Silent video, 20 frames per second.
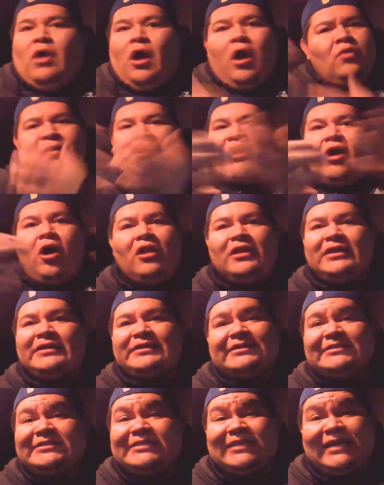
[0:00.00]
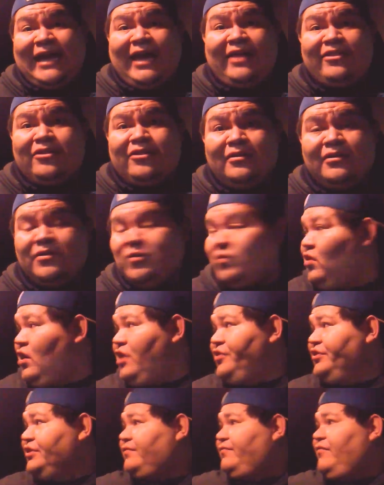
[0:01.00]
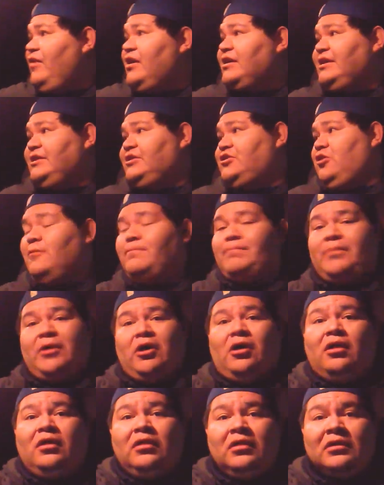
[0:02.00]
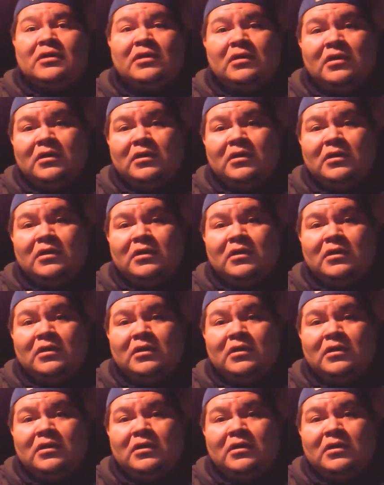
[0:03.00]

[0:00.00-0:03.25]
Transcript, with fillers: Aren't we all in this together? We're on this fucking dirt ball.